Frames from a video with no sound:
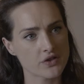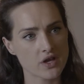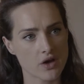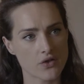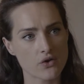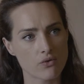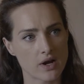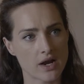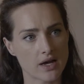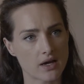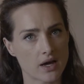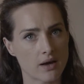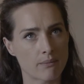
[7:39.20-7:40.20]
are the other
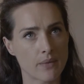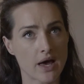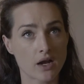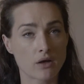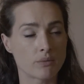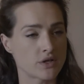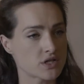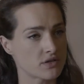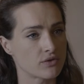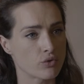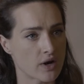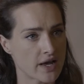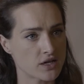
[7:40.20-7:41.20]
elements of a
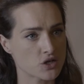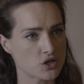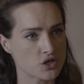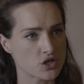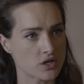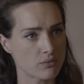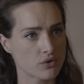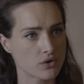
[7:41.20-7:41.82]
relationship?